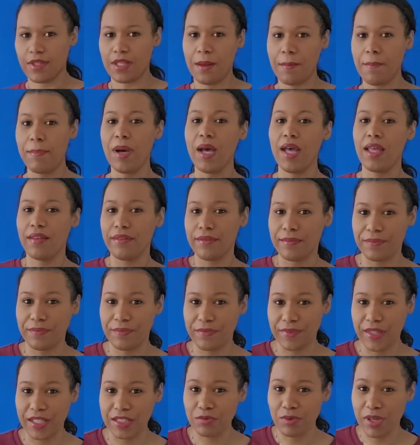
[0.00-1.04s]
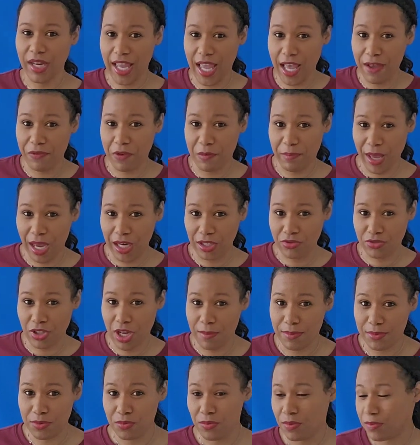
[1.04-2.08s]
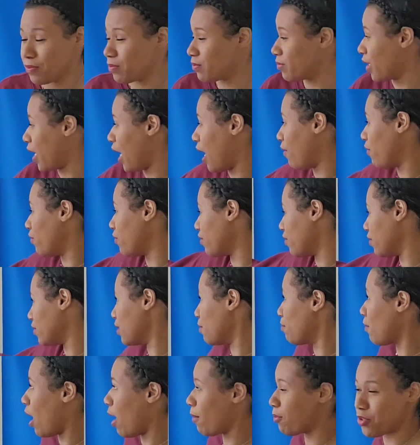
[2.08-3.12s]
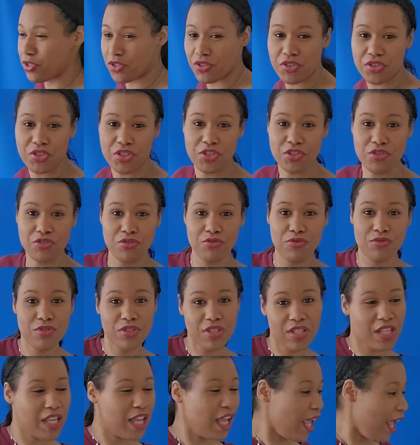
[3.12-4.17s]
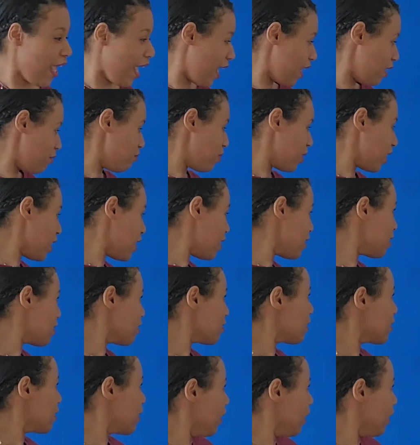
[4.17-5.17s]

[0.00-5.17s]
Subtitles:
But that's what I have for backdrops. I have some options to use, and because